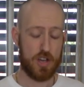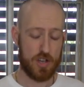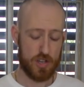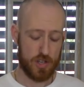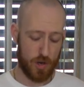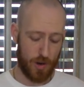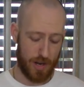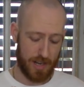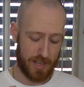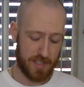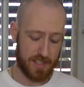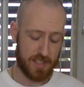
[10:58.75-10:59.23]

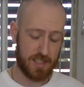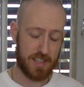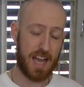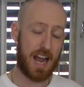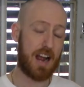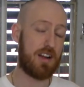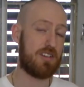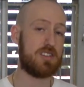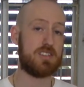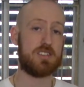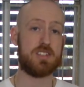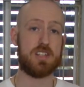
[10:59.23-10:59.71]
You know, I
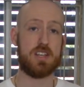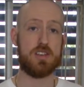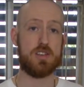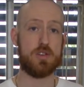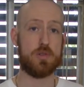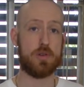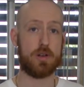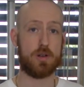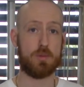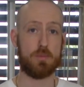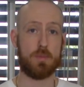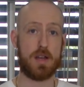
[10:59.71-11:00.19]
guarantee
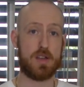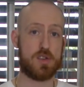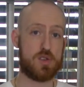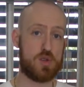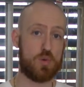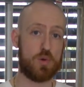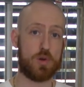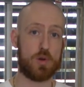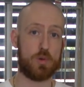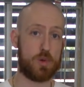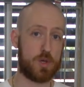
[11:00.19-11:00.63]
you it'll make you want